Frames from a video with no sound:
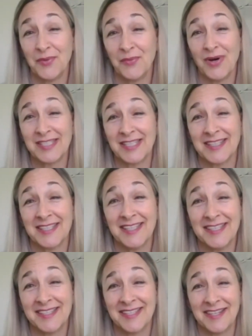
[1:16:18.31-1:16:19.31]
watching
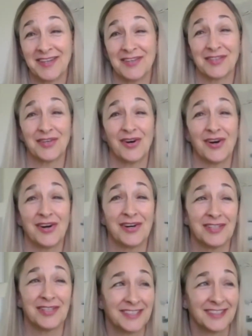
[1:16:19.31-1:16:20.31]
this and on the
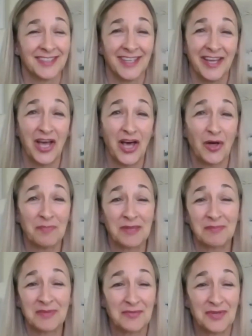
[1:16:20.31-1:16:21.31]
call and
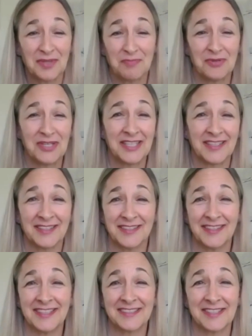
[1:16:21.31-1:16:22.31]
helping me with putting
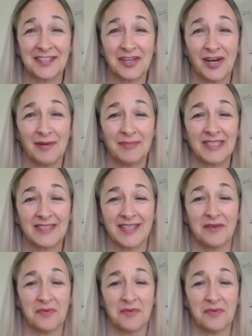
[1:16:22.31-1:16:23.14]
things in the comments.